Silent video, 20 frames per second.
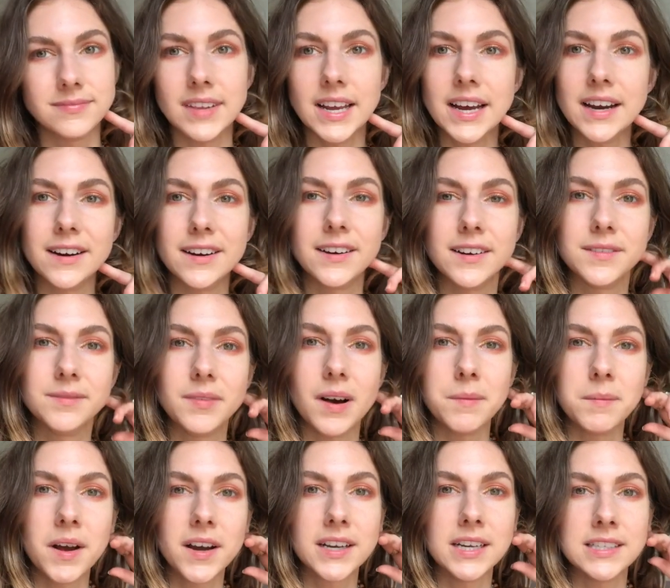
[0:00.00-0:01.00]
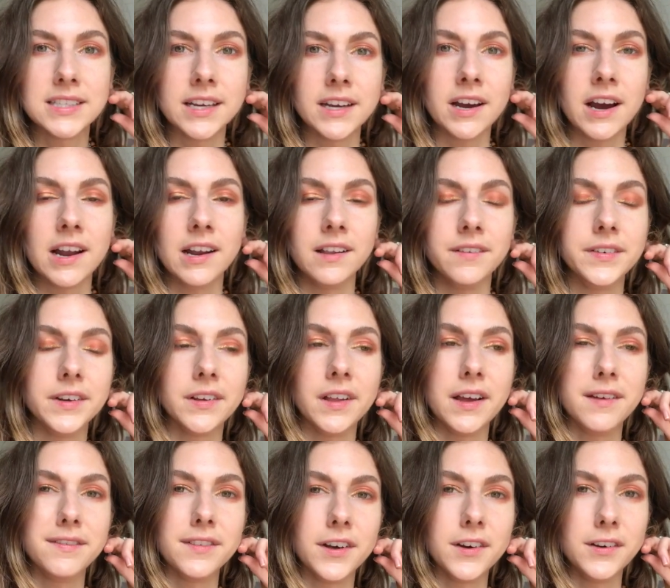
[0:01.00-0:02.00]
Yeah, I'm not going to tell you how to live your
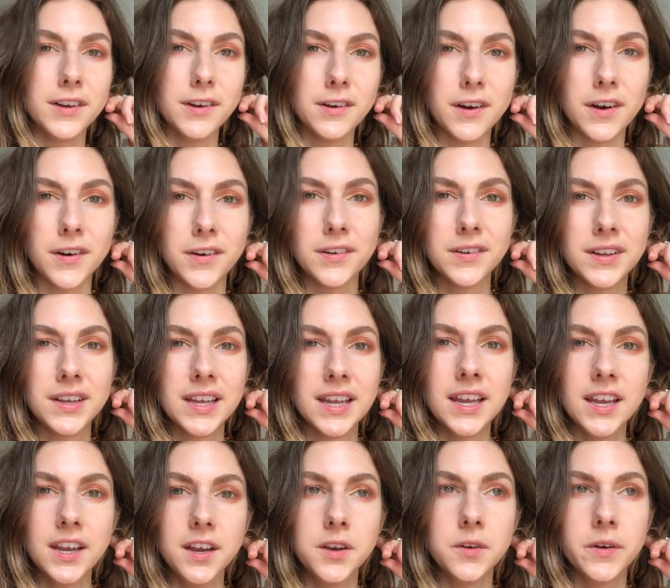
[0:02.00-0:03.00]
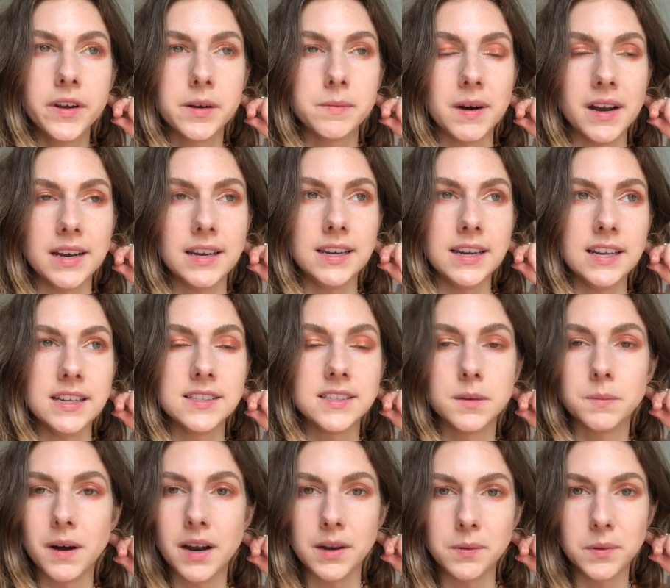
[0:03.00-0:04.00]
life, though. You know what your body needs.
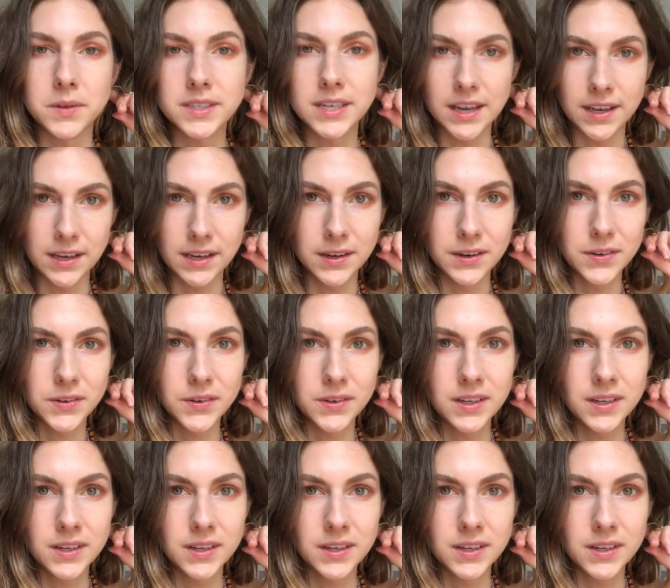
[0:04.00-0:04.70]
Your body will tell you.